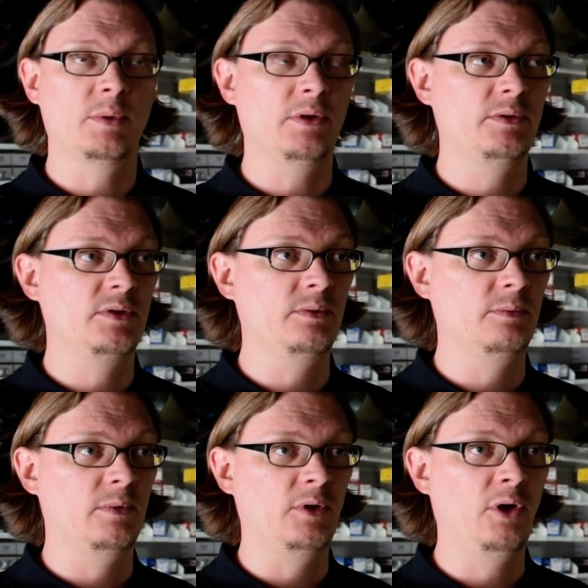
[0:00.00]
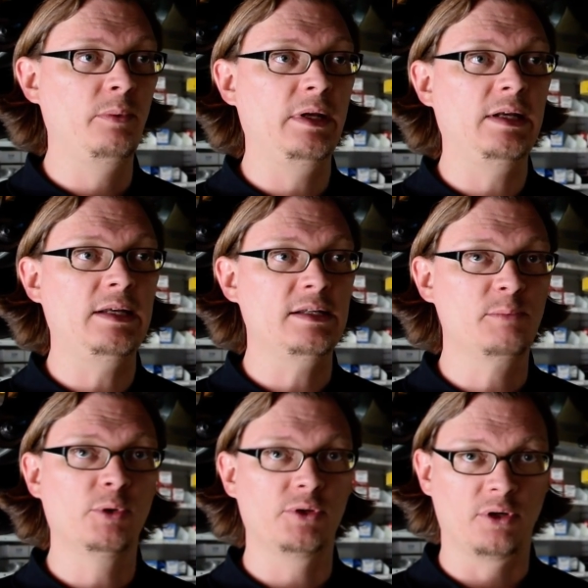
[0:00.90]
Well, so an R180 is
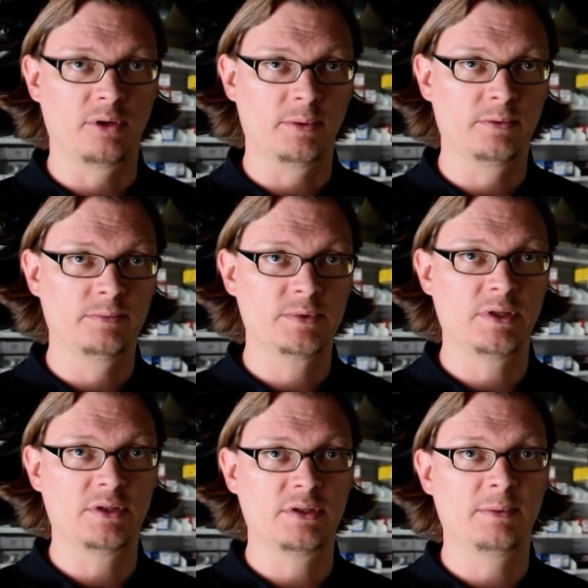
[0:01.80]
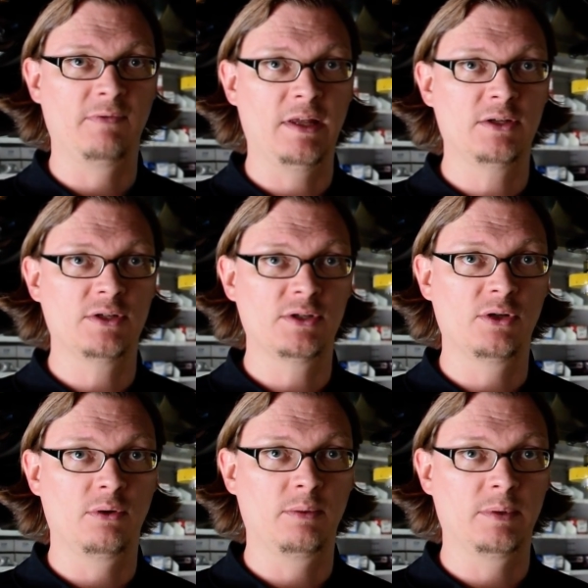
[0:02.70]
more durable, so there's some advantages in
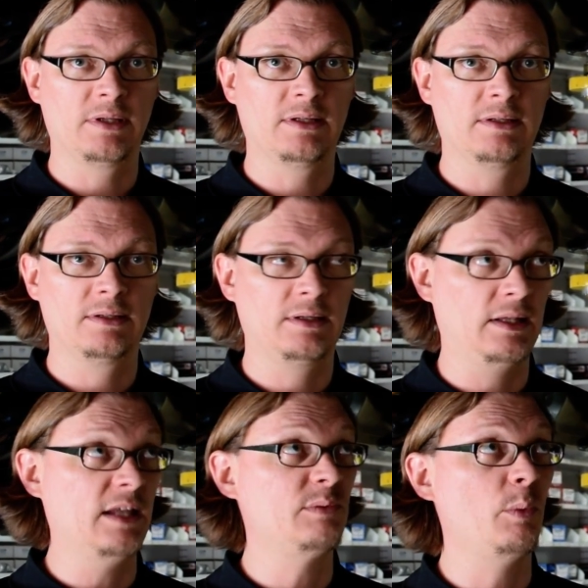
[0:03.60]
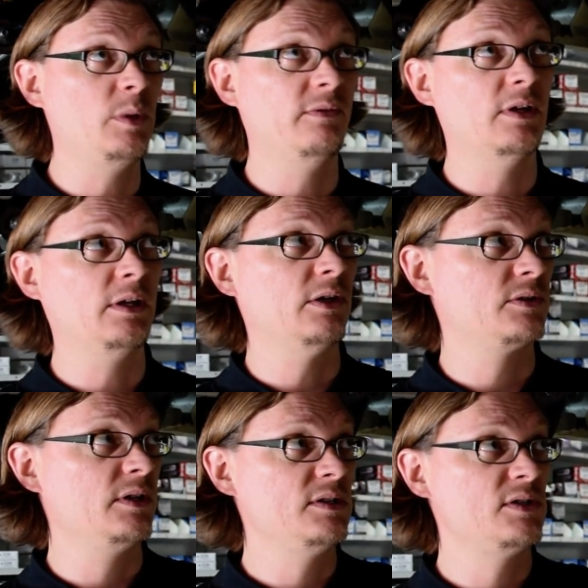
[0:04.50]
going with it, and that's what we've done here.
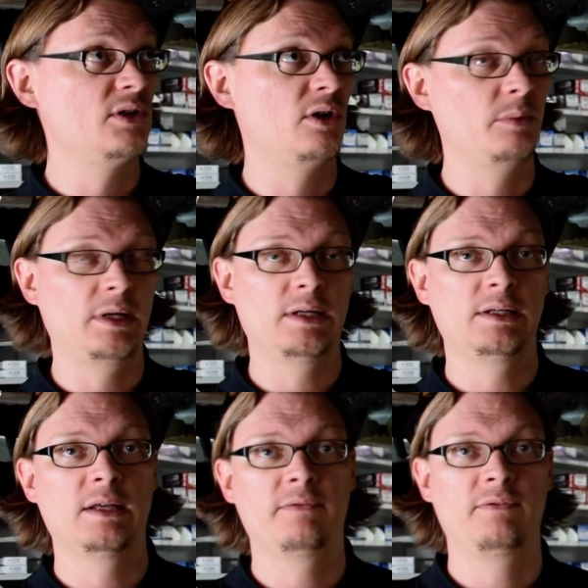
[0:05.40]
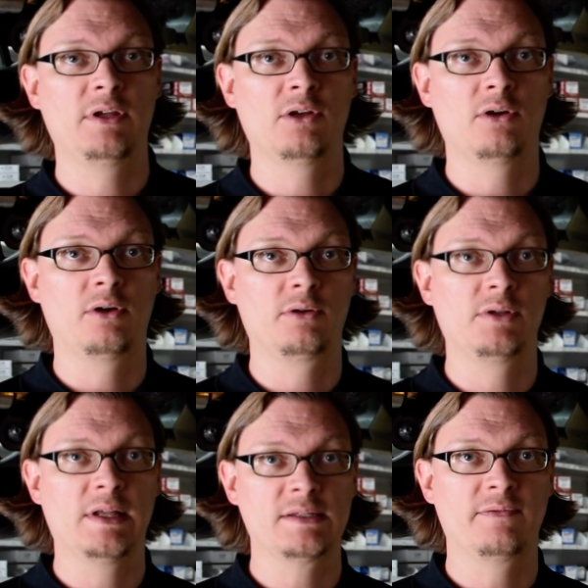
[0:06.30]
So this is an R180 diff in our
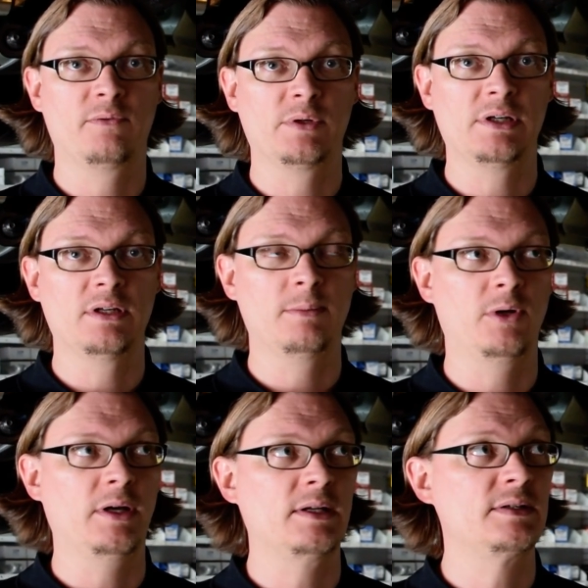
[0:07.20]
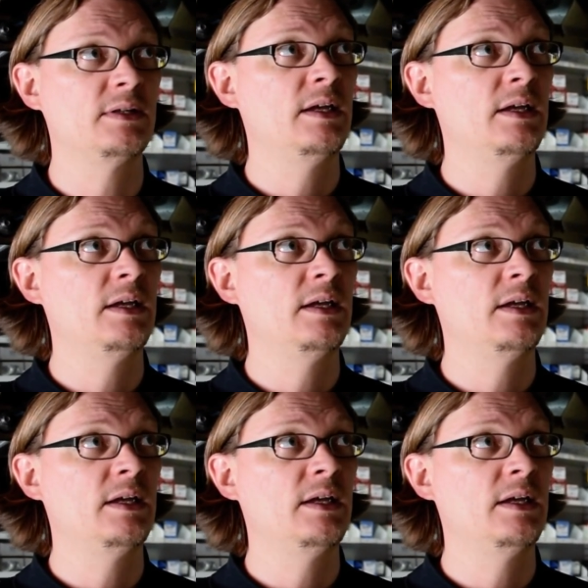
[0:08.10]
2014 WRX.